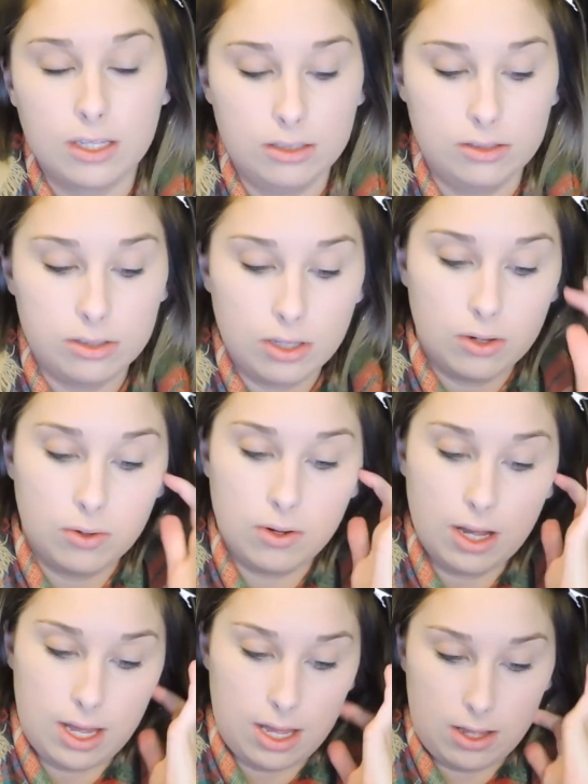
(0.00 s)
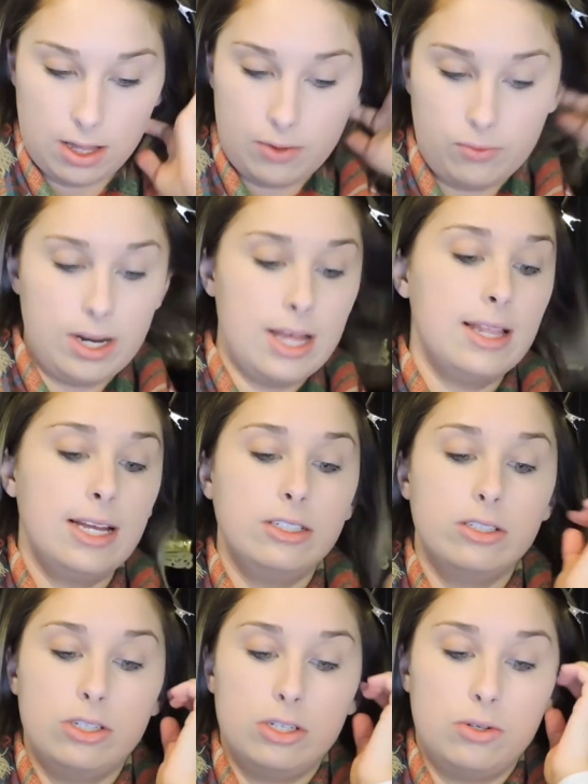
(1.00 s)
So what I like
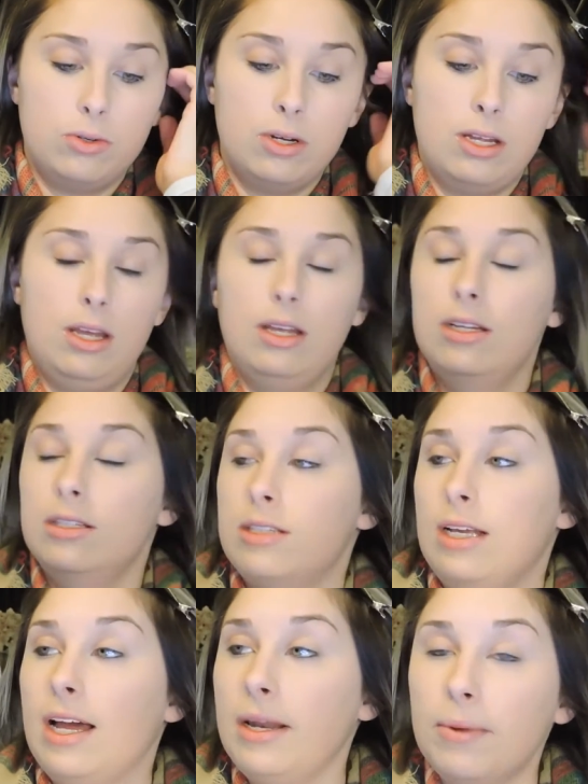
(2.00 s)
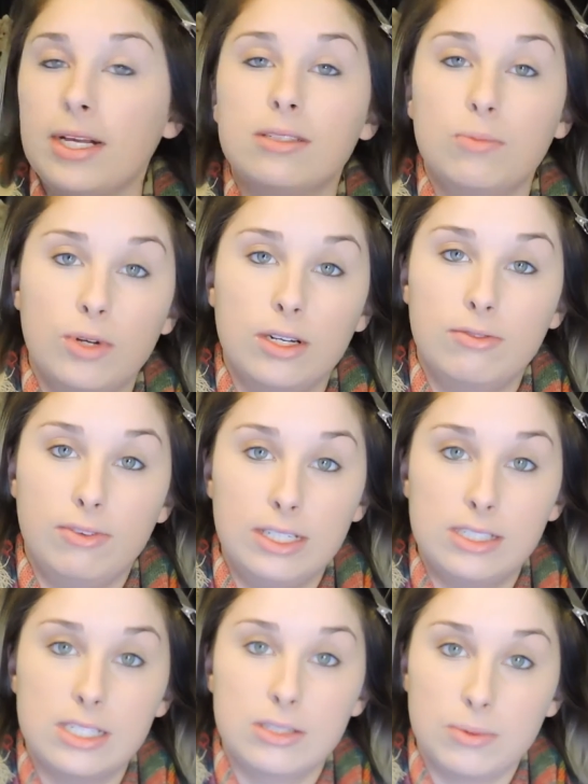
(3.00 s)
to do is I kind of make some weird
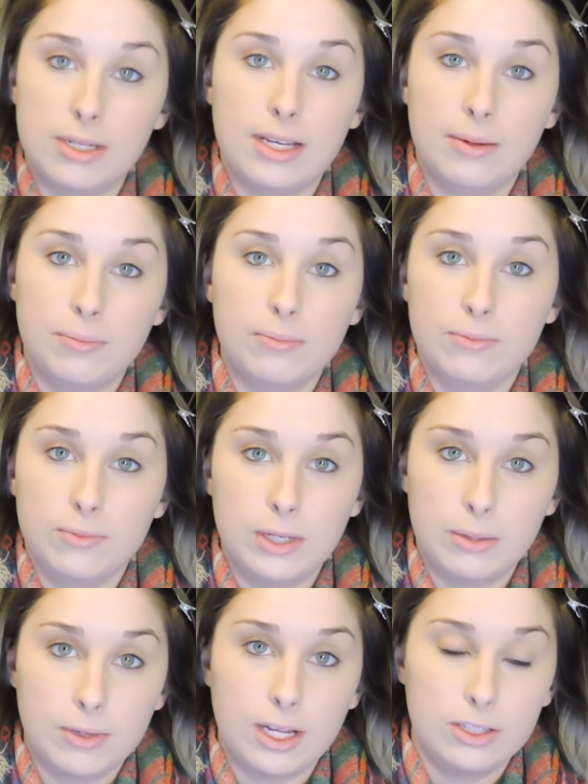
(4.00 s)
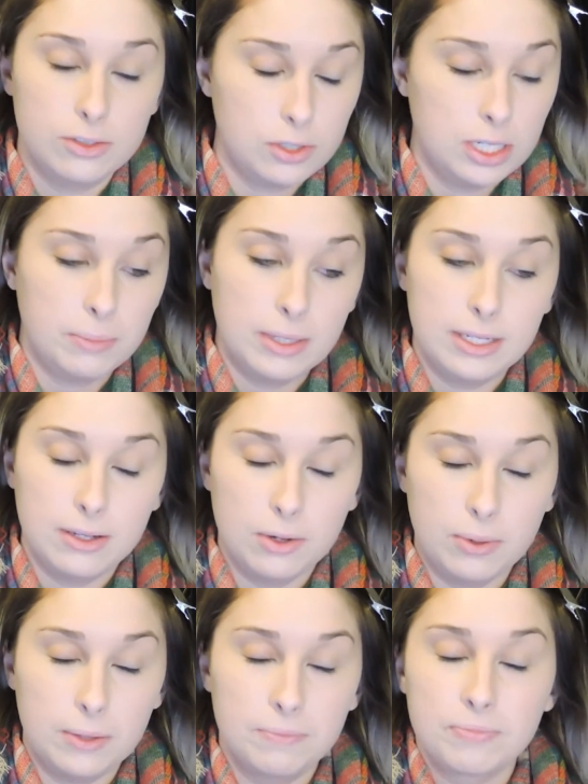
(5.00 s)
faces when I'm contouring, but oh
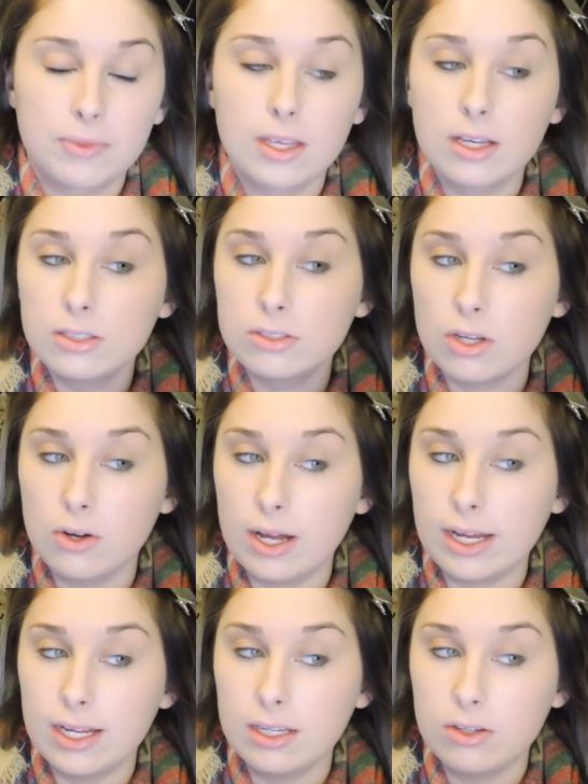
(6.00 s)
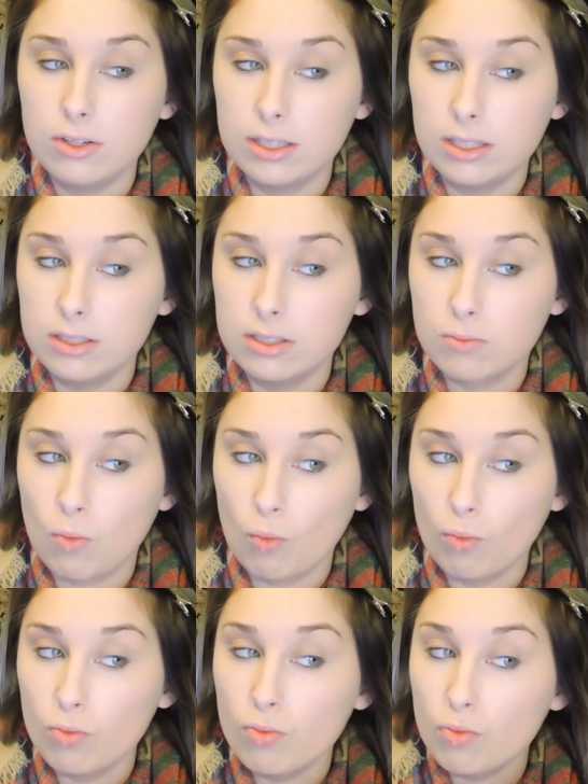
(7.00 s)
well. So I kind of go like this,
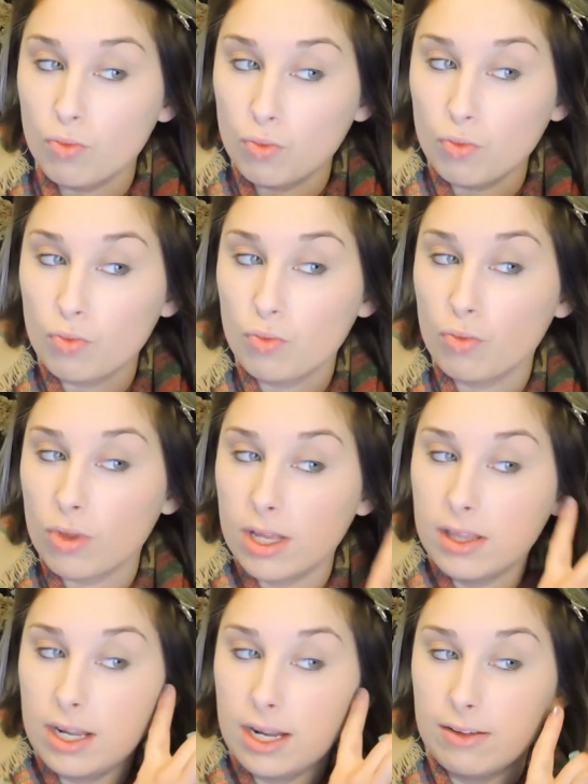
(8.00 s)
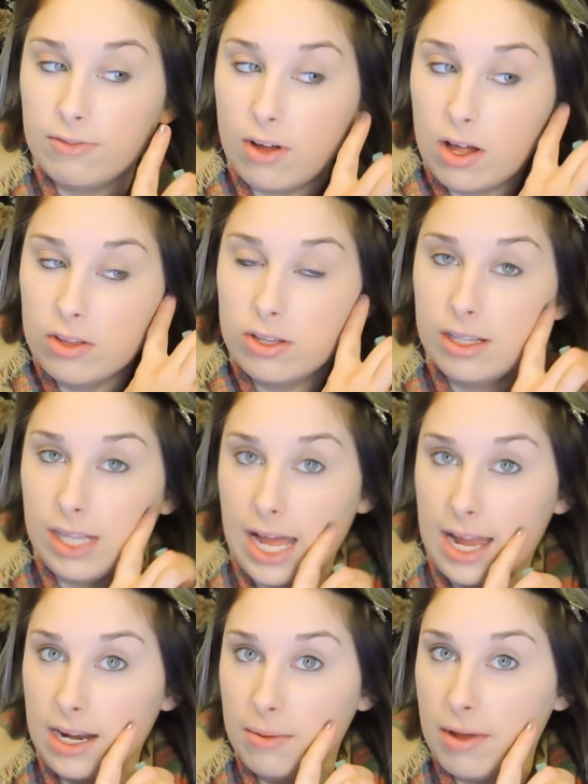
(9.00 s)
and then I follow the
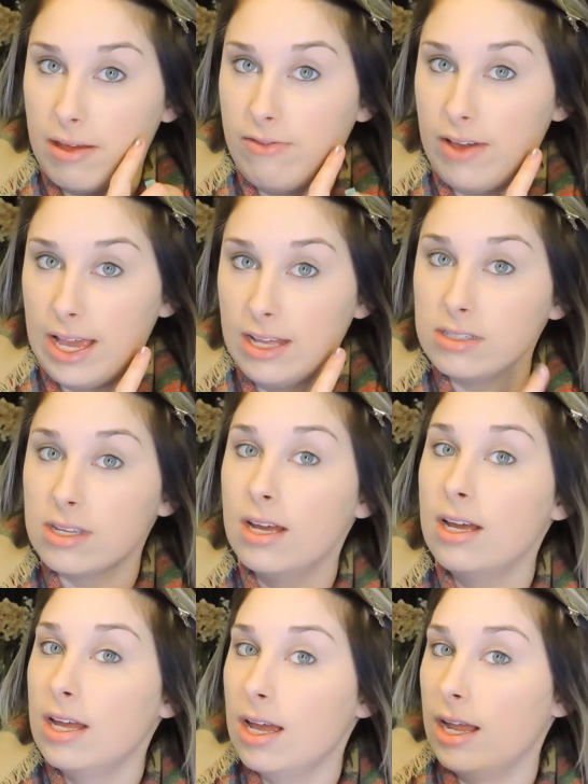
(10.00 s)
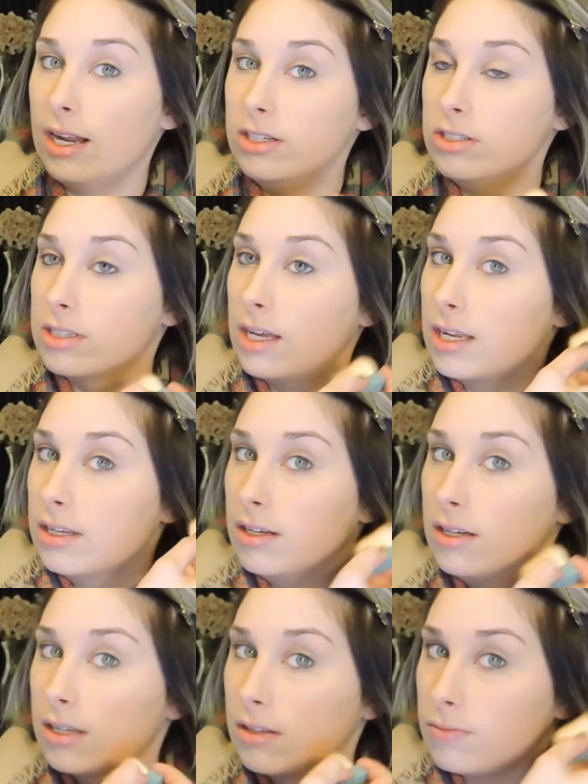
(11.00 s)
line on my face, and I just kind
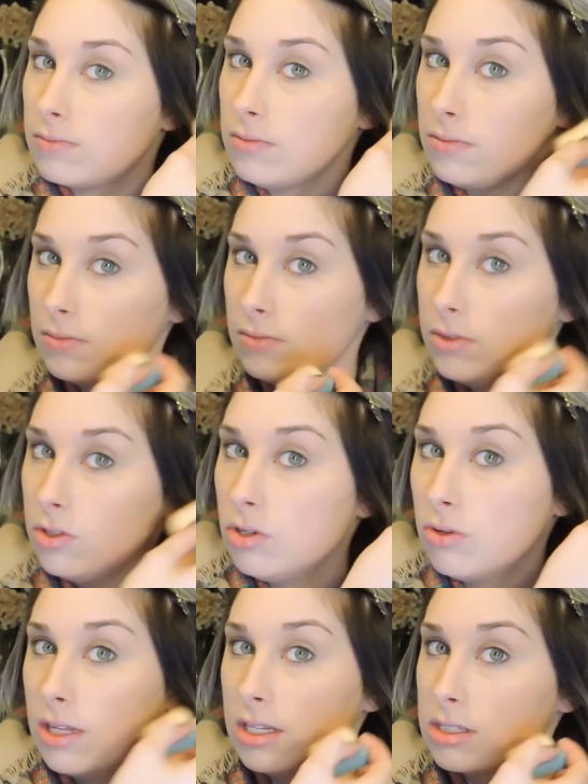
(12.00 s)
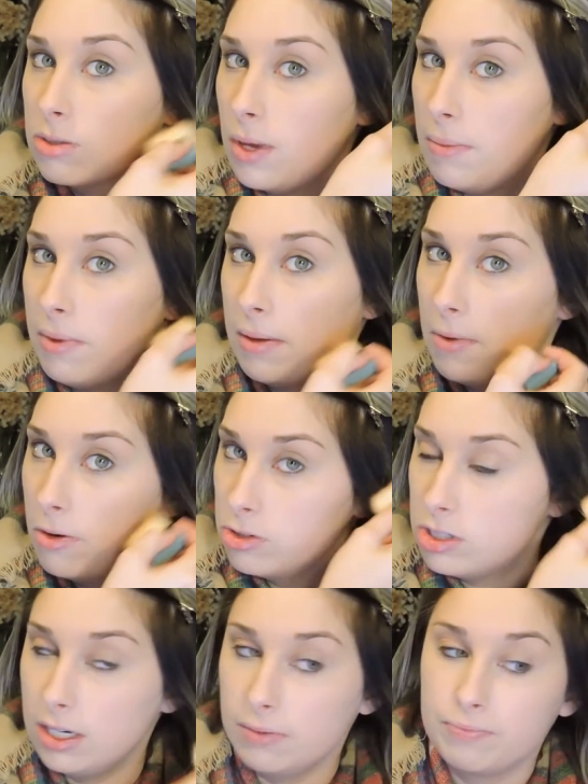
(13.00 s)
of do this sweeping
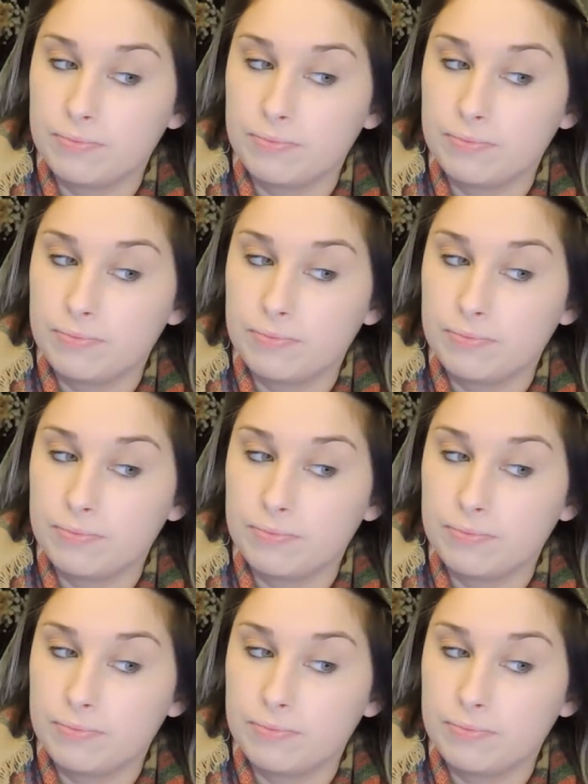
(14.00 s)
motion.